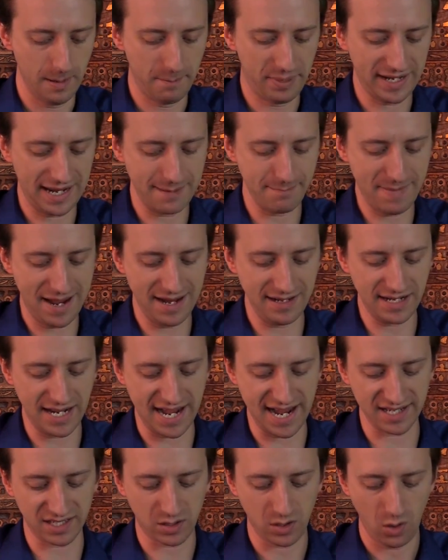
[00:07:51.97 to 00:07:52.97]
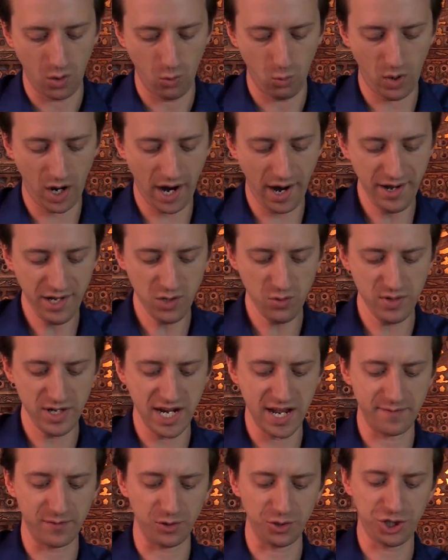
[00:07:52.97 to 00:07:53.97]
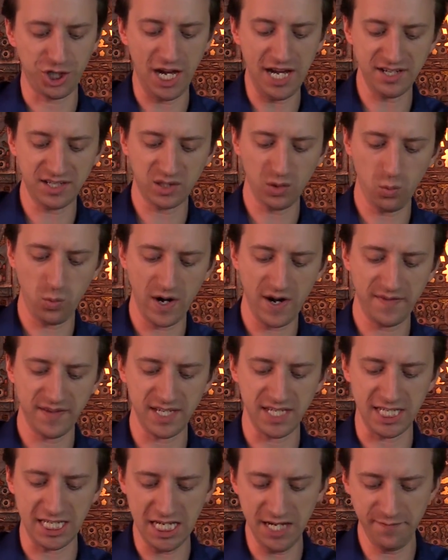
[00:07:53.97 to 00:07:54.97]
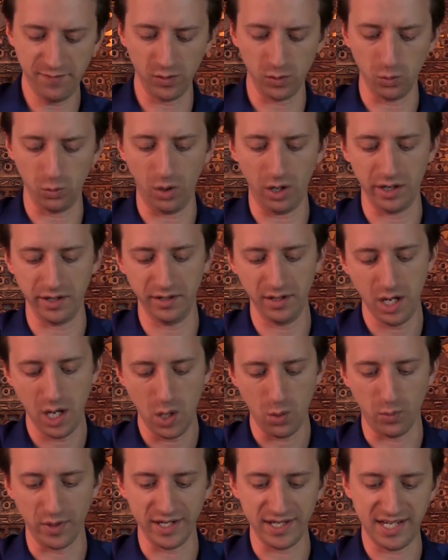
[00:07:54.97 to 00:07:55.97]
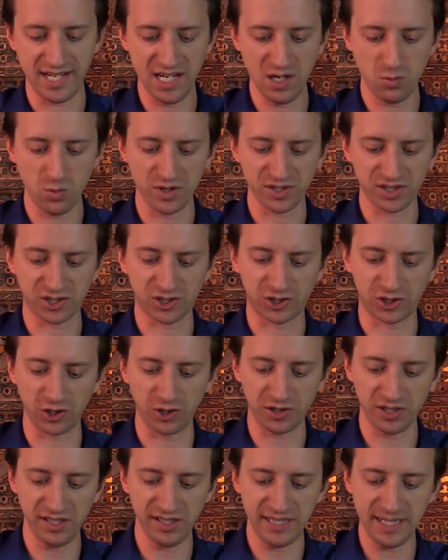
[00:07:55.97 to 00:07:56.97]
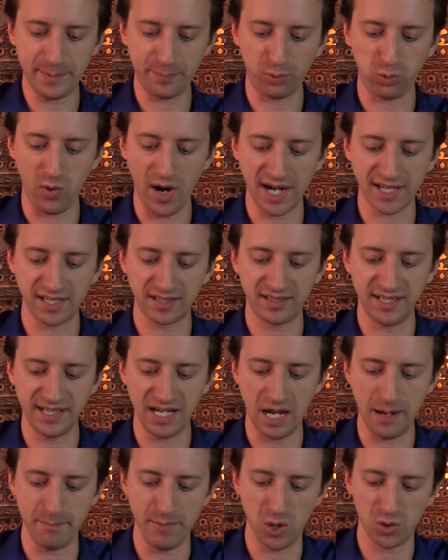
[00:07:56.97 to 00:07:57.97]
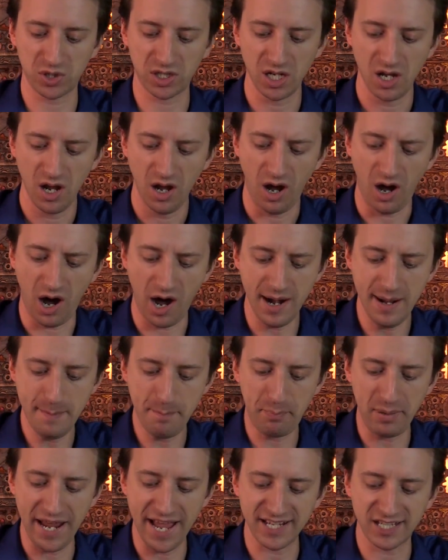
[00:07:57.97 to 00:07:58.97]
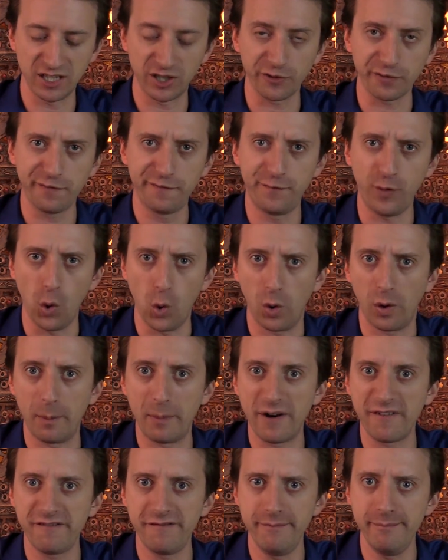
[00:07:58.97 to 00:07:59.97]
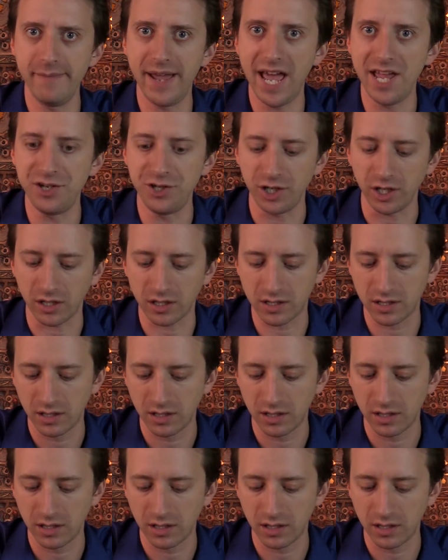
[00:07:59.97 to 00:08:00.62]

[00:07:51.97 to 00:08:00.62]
But I might ask why you never chased away the evil one when he was certainly practicing a most unpleasant form of magic.